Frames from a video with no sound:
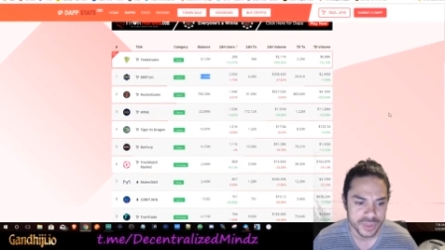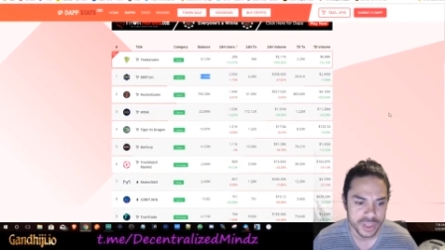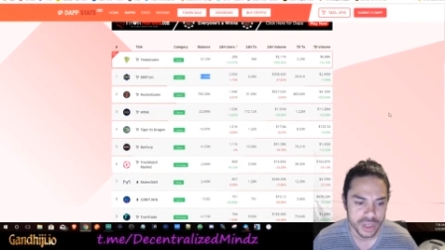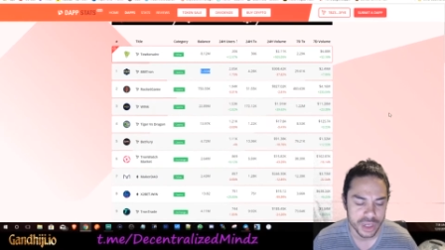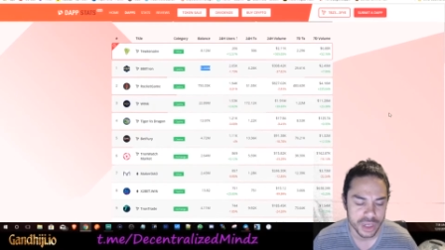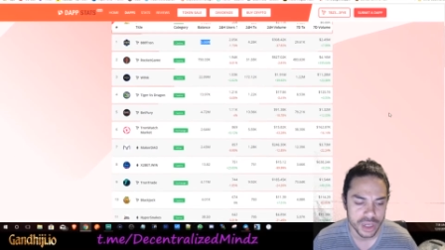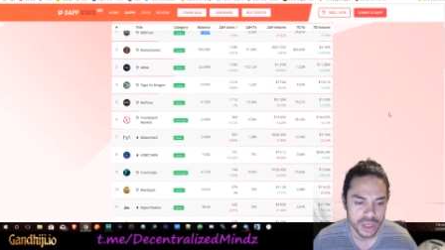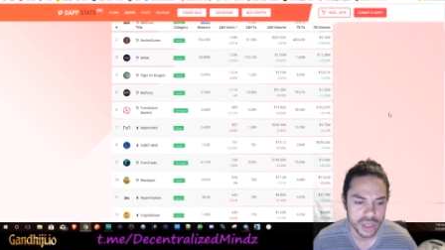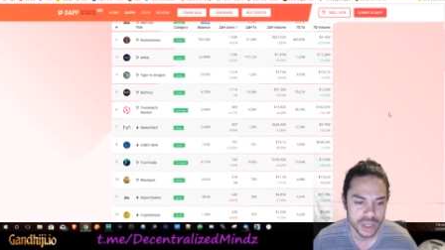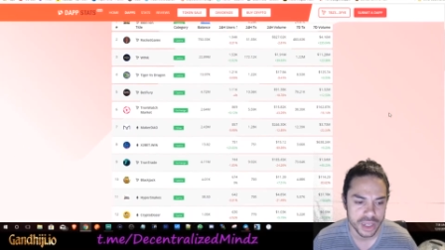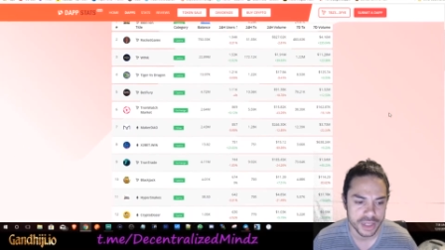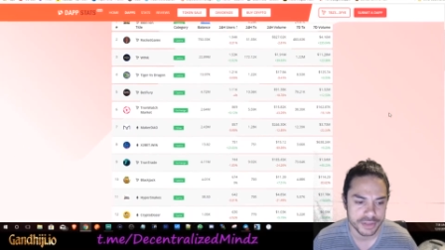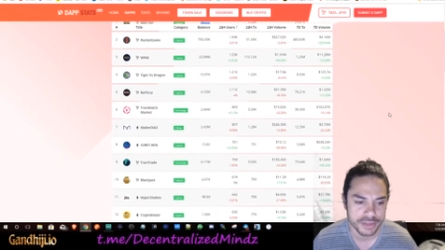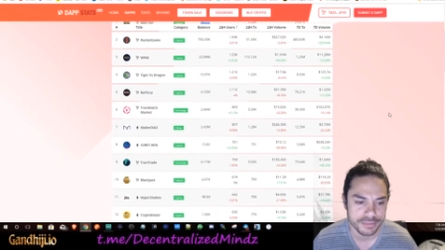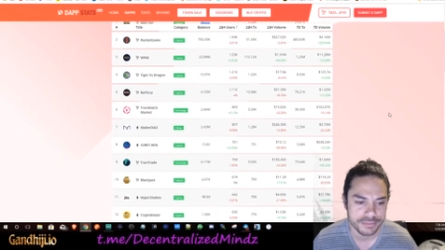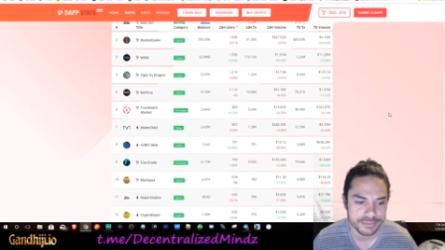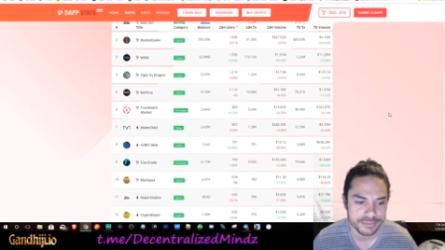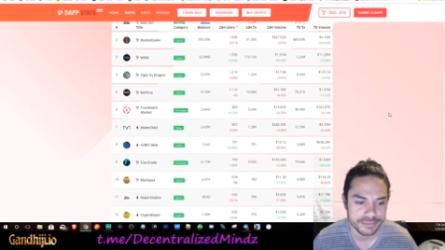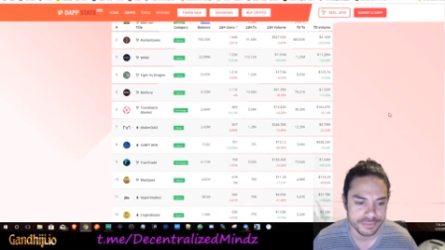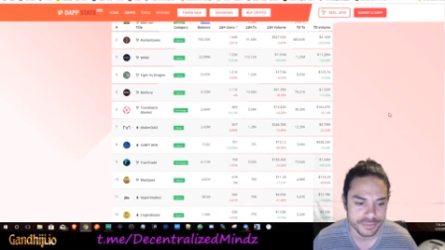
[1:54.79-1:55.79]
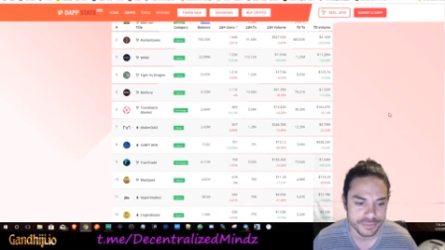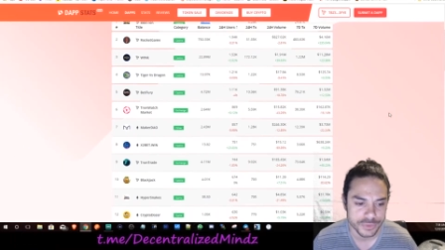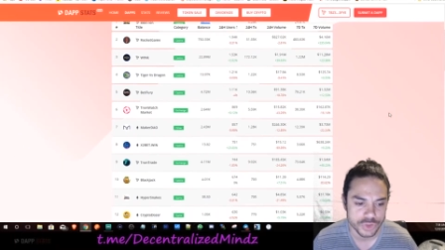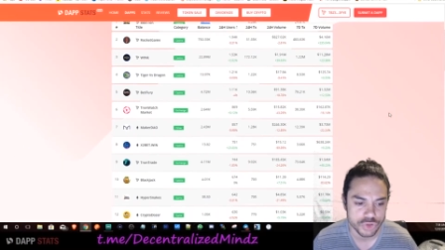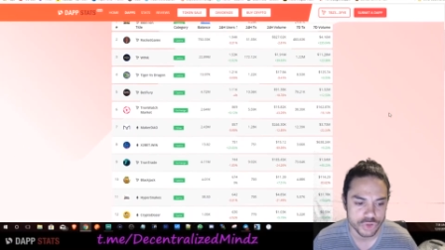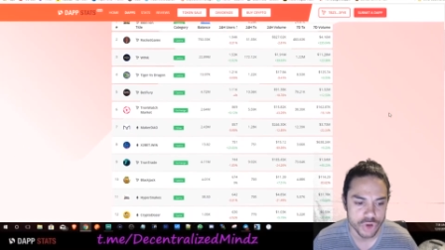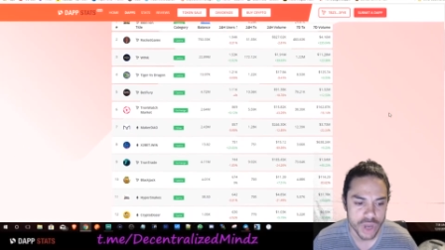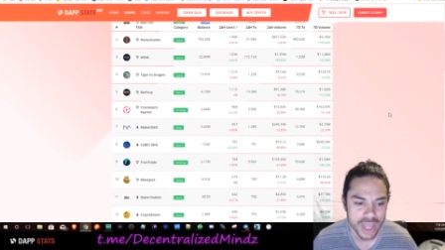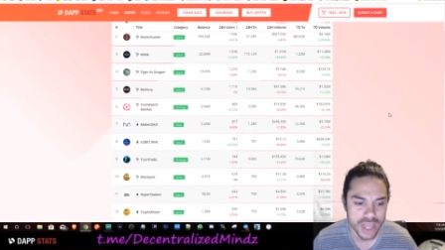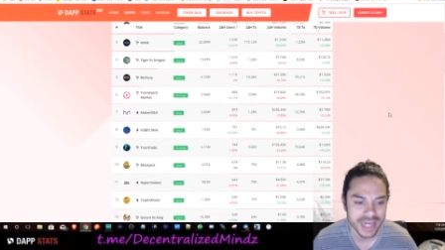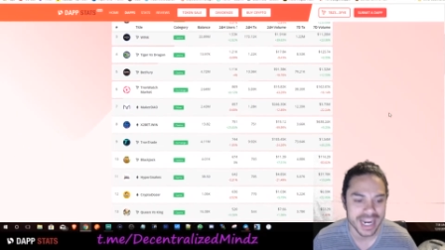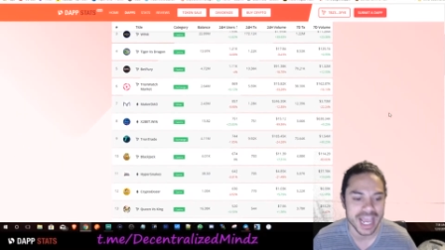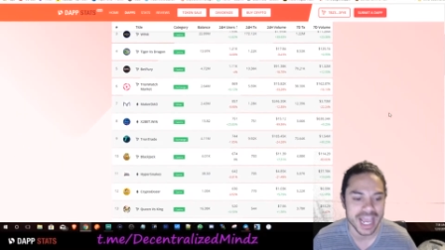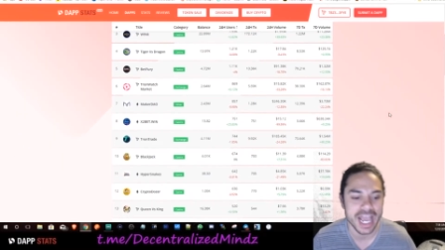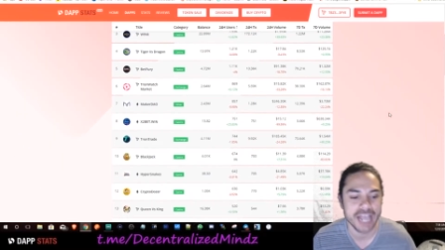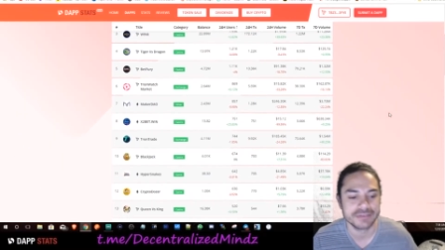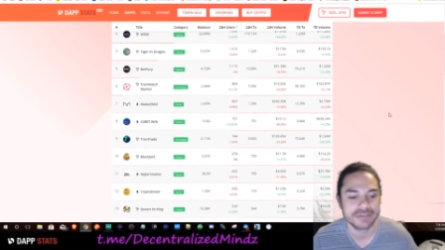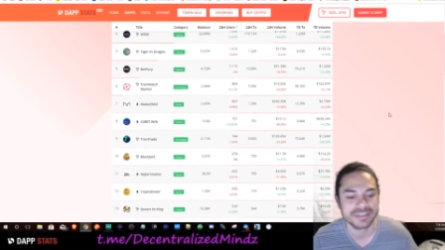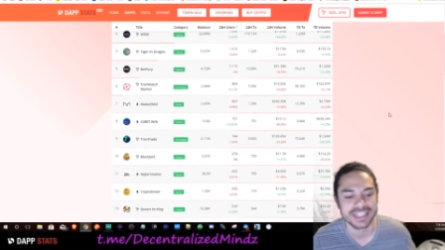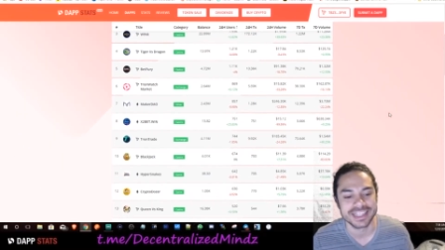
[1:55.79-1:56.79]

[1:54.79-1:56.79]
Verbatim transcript: Um, Tron Hives,